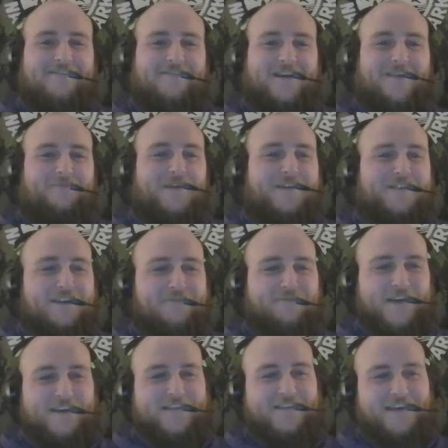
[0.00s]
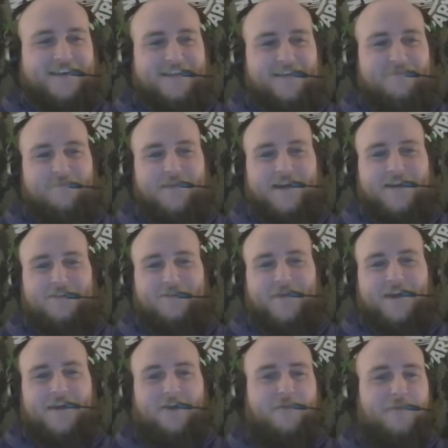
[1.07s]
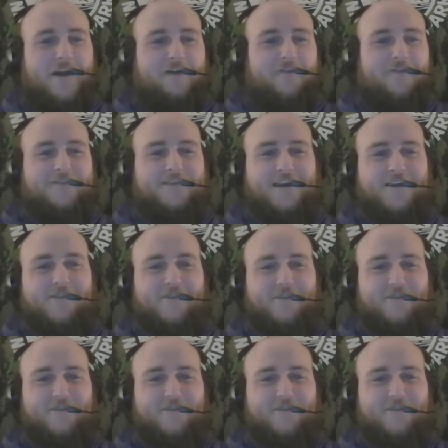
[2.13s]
Right. PJ Fleck's got them magic mayo powers now.